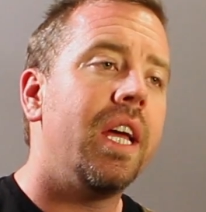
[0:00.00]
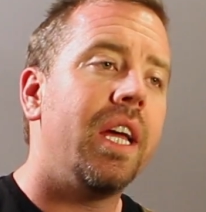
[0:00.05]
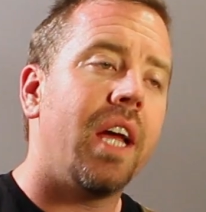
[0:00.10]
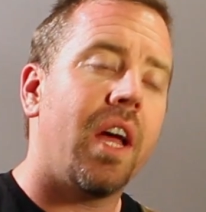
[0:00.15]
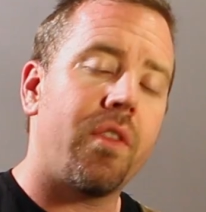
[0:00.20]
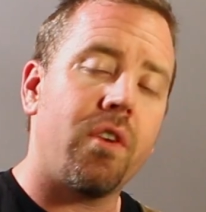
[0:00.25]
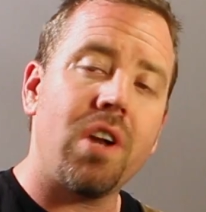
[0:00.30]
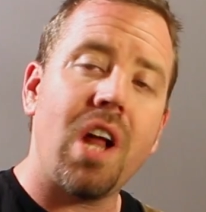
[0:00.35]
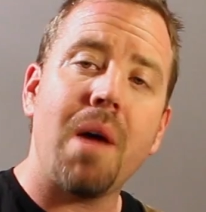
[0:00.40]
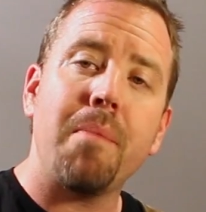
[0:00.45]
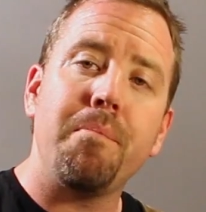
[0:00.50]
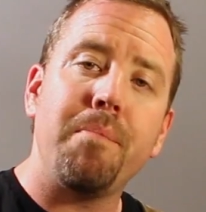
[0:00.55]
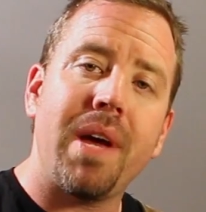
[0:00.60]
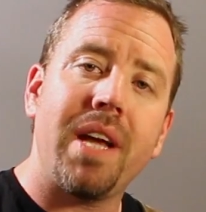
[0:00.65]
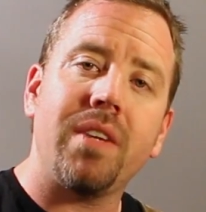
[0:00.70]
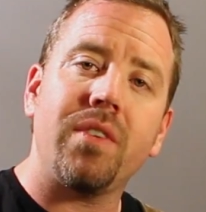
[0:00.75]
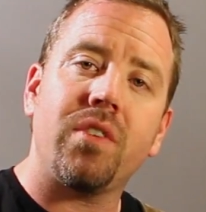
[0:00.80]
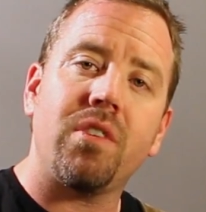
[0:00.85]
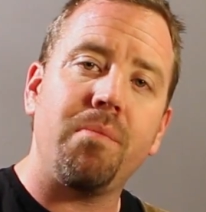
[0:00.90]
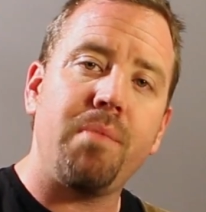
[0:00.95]
And they're not
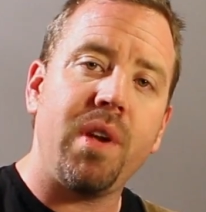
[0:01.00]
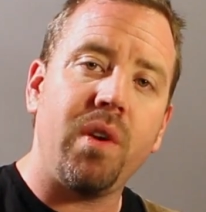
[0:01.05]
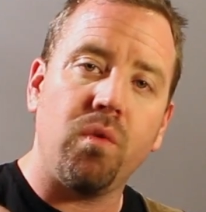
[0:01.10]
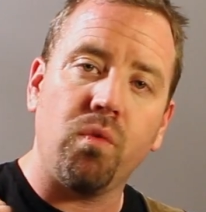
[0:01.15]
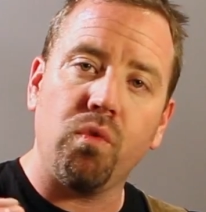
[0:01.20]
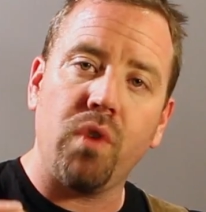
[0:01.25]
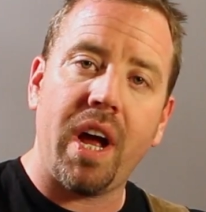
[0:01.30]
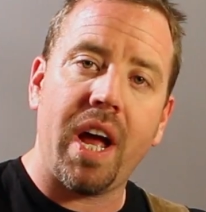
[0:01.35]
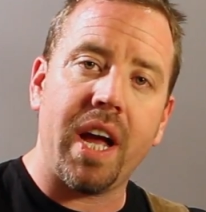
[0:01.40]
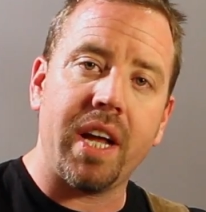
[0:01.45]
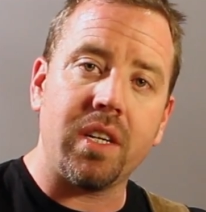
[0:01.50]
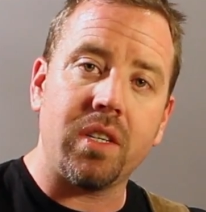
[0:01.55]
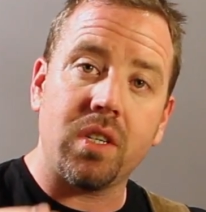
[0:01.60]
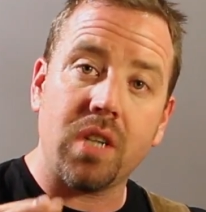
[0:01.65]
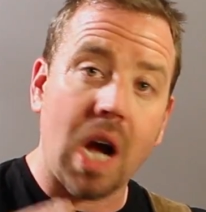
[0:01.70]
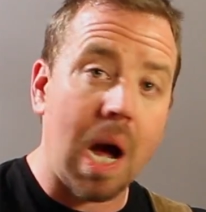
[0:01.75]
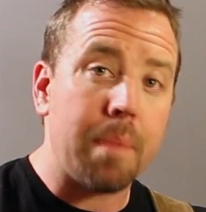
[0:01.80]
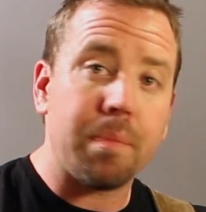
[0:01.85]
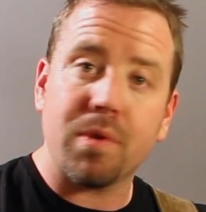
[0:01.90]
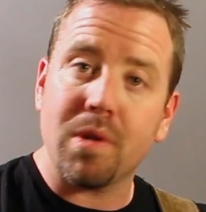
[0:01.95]
meant to be read
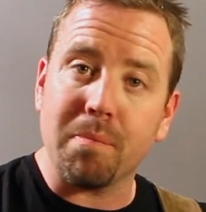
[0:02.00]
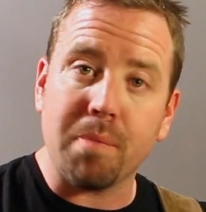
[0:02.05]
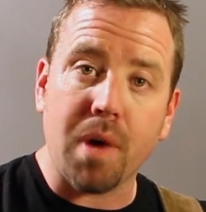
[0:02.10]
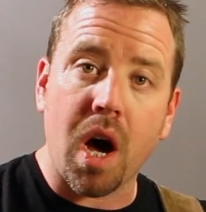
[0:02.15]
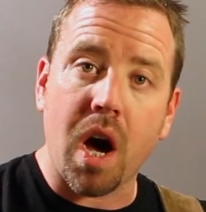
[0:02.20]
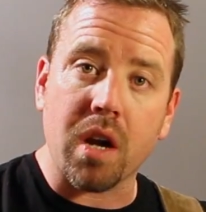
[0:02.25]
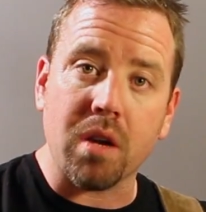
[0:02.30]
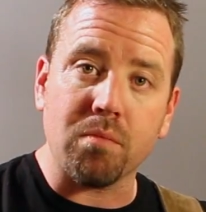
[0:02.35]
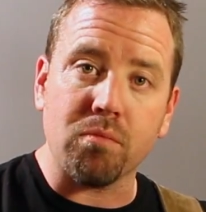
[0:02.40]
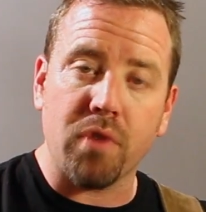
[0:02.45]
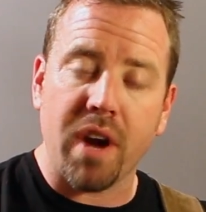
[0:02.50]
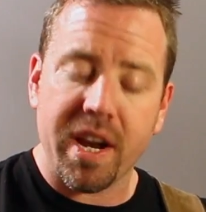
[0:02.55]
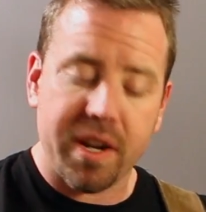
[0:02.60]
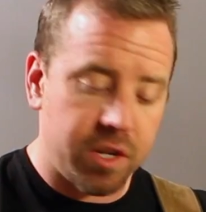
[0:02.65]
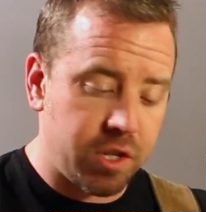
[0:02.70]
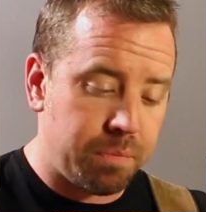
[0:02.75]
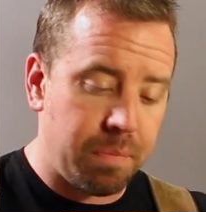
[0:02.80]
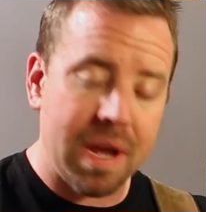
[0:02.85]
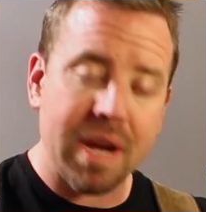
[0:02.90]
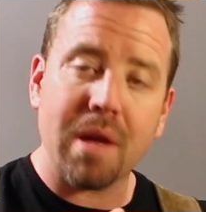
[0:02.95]
top to bottom, right?
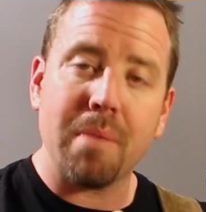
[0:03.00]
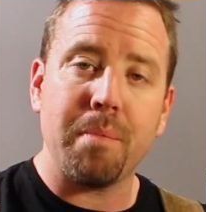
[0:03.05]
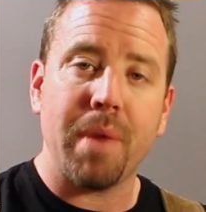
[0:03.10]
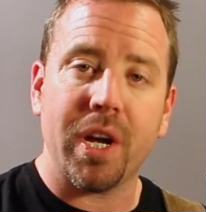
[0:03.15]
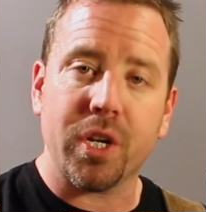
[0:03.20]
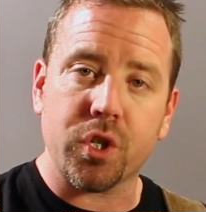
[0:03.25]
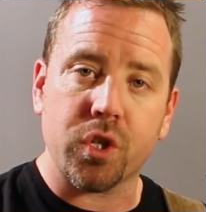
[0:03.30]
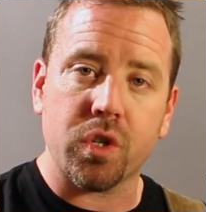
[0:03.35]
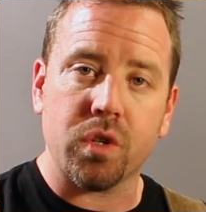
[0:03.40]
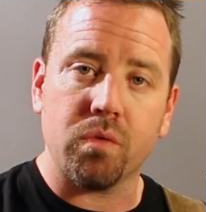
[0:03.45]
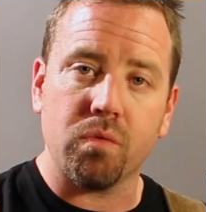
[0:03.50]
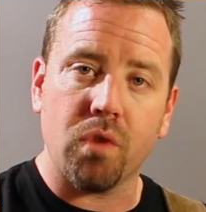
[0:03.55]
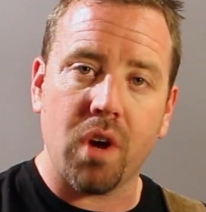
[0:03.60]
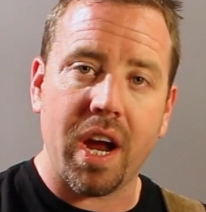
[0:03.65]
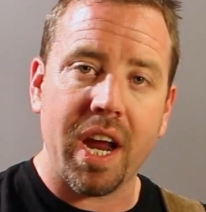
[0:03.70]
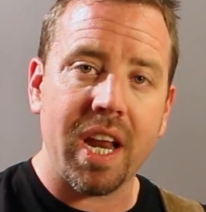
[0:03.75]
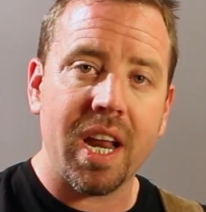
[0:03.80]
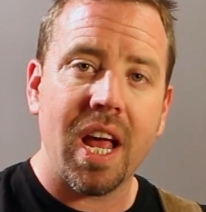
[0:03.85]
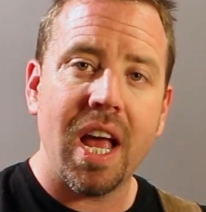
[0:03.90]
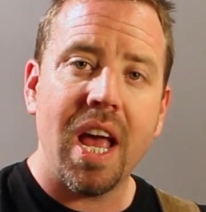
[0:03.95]
Just pick a measure,
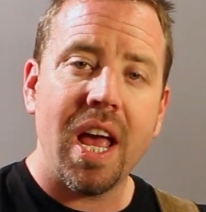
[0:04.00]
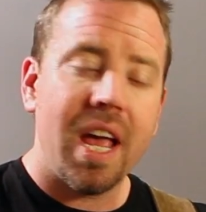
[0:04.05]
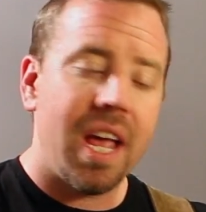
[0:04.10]
right?